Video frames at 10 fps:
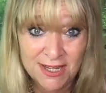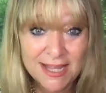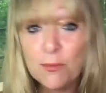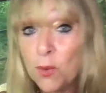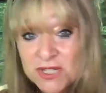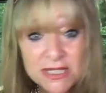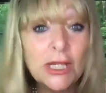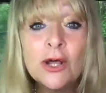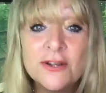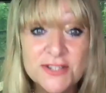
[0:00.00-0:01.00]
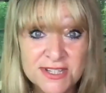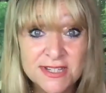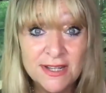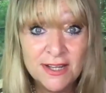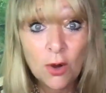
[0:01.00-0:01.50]
It wasn't lost,
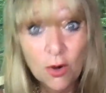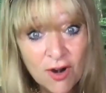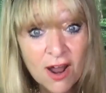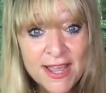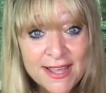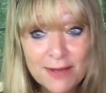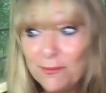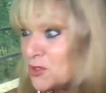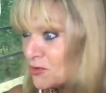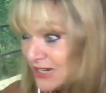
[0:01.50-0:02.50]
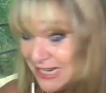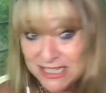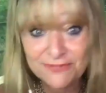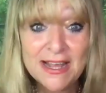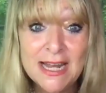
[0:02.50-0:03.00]
all right? It was already
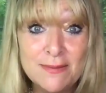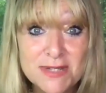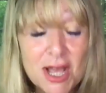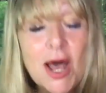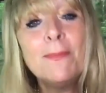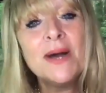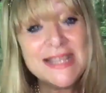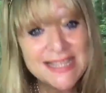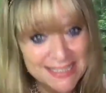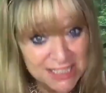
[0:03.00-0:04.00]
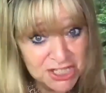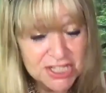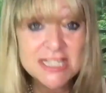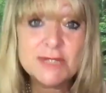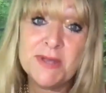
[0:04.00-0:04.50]
developed by the
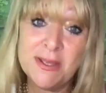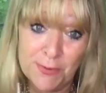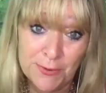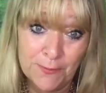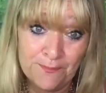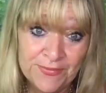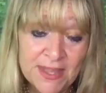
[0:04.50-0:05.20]
indigenous people.